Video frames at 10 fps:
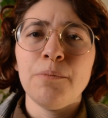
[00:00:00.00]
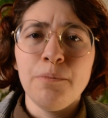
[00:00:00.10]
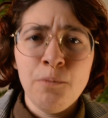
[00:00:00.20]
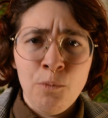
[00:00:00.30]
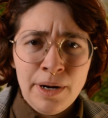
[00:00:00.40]

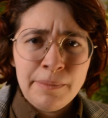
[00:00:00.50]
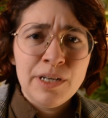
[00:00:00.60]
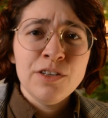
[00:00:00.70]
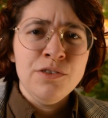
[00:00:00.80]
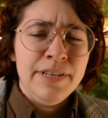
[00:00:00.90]
what I'm going to
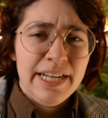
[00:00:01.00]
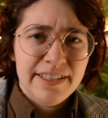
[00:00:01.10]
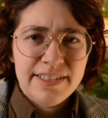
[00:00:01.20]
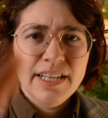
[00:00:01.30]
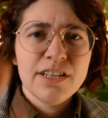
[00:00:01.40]
do next
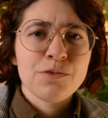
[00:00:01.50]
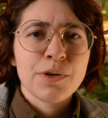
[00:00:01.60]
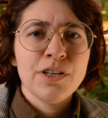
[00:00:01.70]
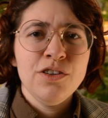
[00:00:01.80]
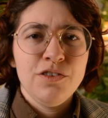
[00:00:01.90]
then is we're
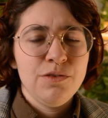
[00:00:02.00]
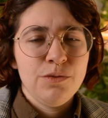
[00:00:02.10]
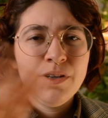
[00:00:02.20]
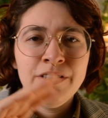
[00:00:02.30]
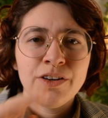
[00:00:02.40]
going to do
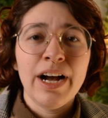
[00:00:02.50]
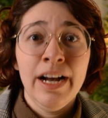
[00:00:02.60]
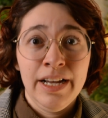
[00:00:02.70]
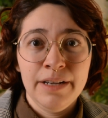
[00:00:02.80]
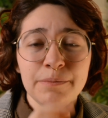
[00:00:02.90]
your
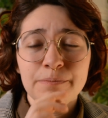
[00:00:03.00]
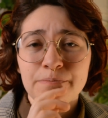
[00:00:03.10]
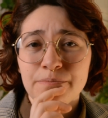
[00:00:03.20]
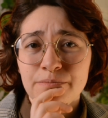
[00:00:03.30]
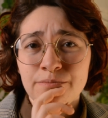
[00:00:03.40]
eye
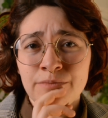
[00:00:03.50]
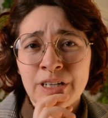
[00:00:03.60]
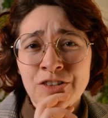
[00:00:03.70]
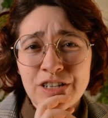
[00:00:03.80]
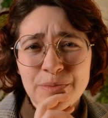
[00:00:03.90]

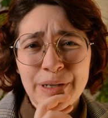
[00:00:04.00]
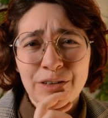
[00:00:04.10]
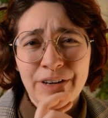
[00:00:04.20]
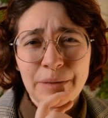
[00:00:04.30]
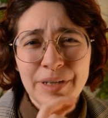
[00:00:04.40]
adjustment. All
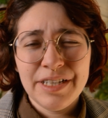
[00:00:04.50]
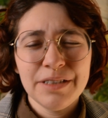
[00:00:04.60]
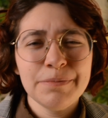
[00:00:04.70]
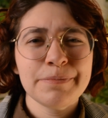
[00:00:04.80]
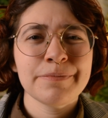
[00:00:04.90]
right, my dear?
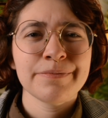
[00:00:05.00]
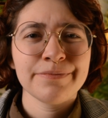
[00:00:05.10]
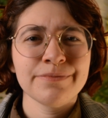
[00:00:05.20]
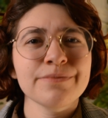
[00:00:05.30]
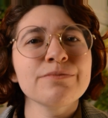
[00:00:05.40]

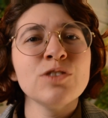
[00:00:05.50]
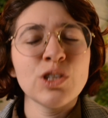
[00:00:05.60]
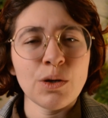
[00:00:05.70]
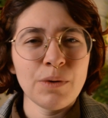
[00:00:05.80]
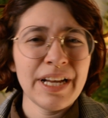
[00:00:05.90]

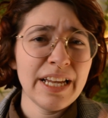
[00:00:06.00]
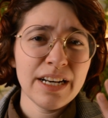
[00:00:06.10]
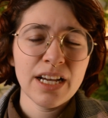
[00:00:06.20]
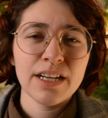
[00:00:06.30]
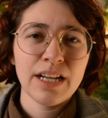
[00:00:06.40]
So again,
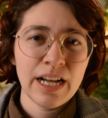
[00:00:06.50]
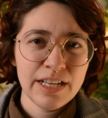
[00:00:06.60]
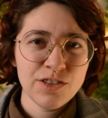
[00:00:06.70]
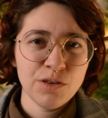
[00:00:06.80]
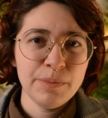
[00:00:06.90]
eyes
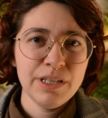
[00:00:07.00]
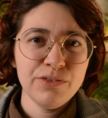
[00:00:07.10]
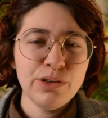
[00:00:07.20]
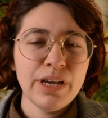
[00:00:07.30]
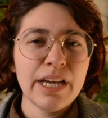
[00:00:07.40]
open if you
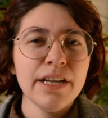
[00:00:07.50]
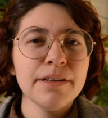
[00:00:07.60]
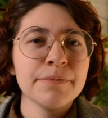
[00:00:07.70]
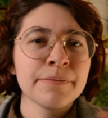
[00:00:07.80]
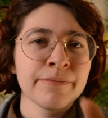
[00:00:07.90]
can.
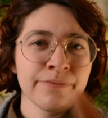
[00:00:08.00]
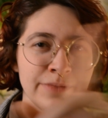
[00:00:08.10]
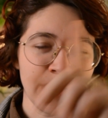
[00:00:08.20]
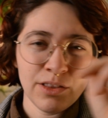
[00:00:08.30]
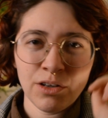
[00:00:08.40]

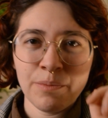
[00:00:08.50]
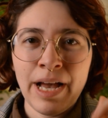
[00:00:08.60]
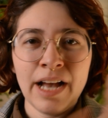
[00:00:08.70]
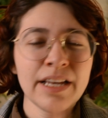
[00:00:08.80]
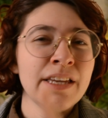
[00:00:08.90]
Look
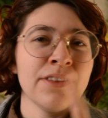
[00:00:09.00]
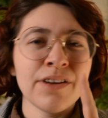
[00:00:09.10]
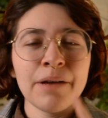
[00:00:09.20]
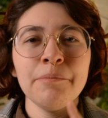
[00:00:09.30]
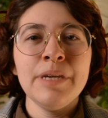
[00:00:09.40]
back either
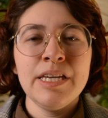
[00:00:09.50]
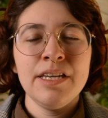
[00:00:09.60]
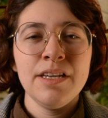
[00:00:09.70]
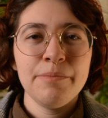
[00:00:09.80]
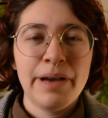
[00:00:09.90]
at
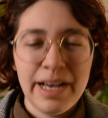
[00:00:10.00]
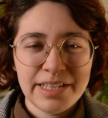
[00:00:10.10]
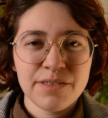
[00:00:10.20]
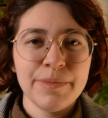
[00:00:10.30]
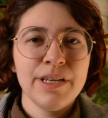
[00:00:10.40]
me,
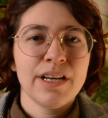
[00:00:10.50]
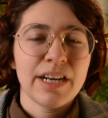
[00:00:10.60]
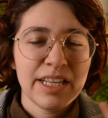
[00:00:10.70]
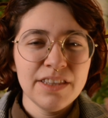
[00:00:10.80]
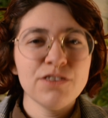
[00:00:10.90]
past me, kind of
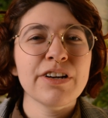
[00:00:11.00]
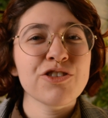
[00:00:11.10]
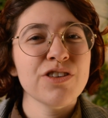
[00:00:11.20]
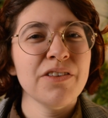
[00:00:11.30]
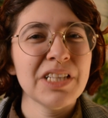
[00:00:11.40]
in the direction
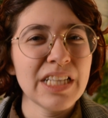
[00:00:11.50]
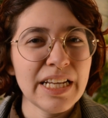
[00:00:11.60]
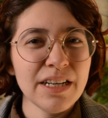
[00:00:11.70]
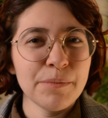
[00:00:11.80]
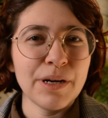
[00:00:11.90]
of the light
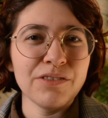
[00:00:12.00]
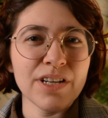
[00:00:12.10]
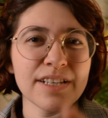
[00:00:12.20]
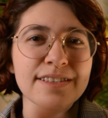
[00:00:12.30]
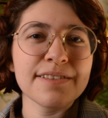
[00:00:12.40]
above
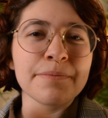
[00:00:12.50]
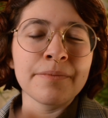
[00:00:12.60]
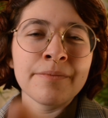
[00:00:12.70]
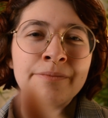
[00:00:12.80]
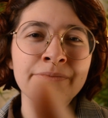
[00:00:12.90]
us.
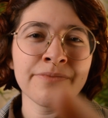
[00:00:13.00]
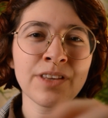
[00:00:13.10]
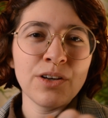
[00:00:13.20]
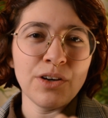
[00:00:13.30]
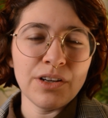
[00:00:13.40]

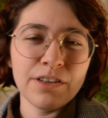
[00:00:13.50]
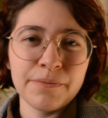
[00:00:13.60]
Good.